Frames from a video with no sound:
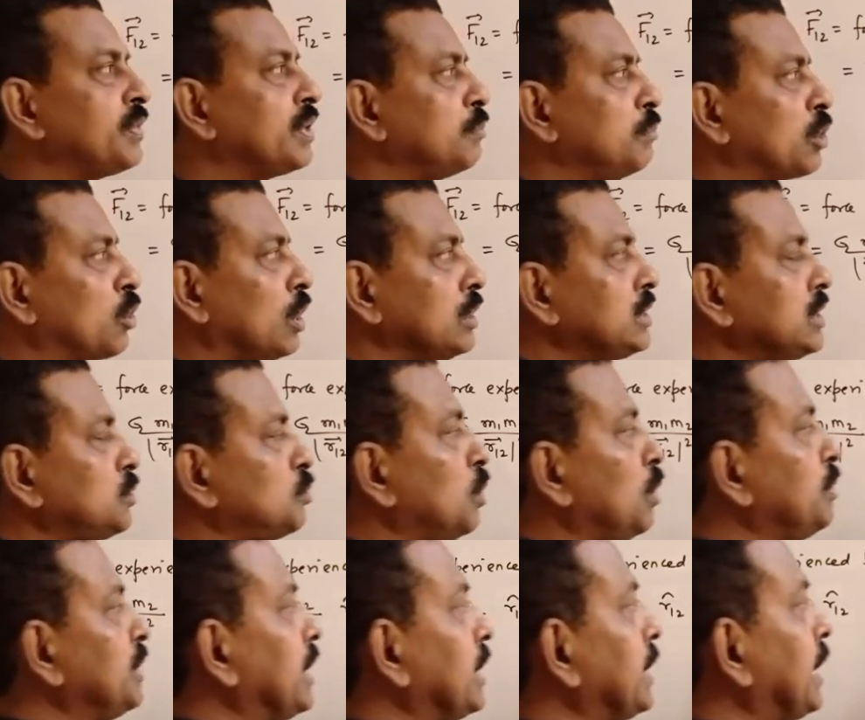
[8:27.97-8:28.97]
Because it will
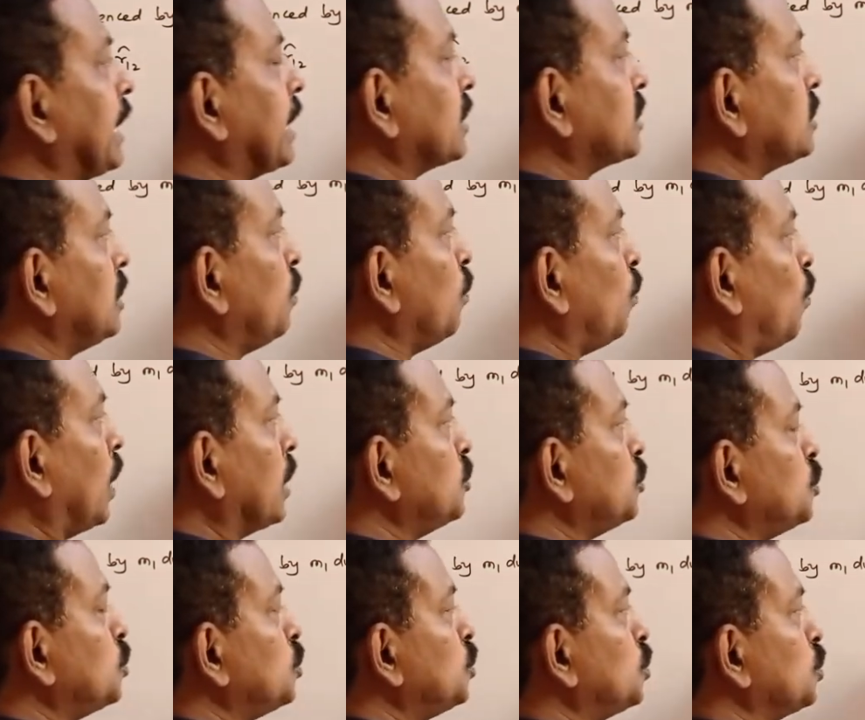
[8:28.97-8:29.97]
be in a direction 1
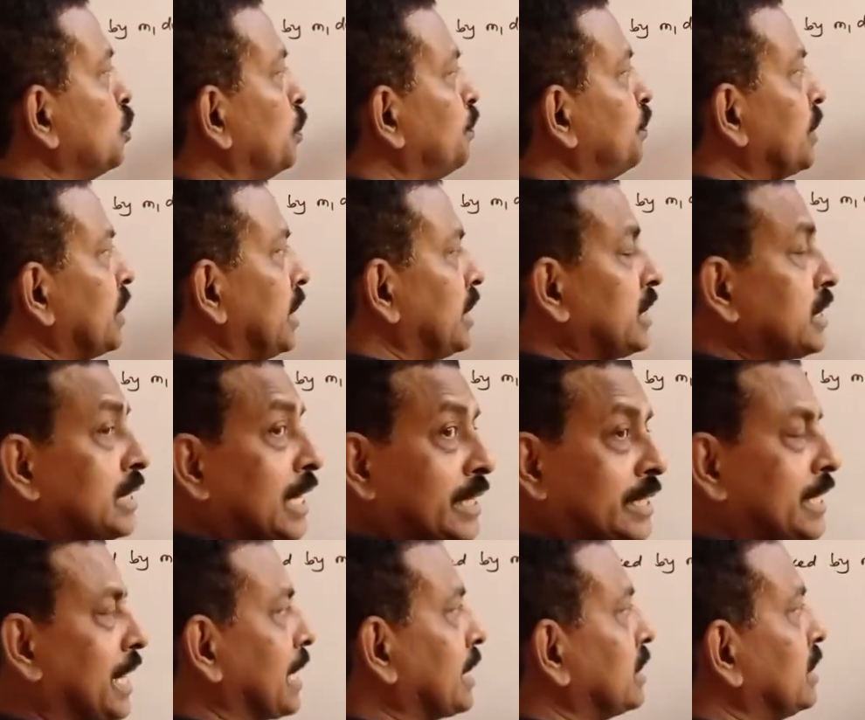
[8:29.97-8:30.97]
to 2. It is
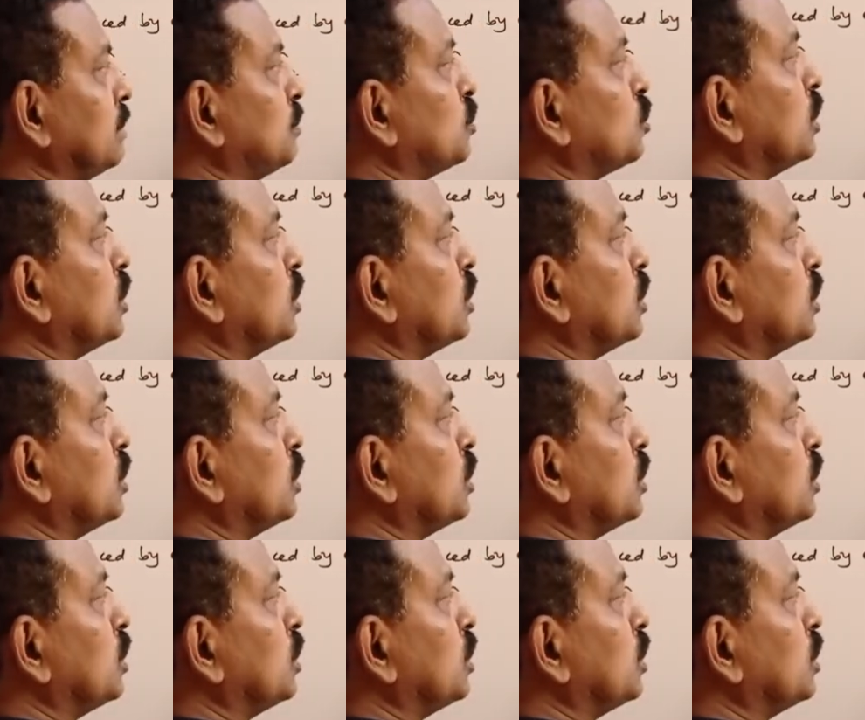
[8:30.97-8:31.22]
attractive.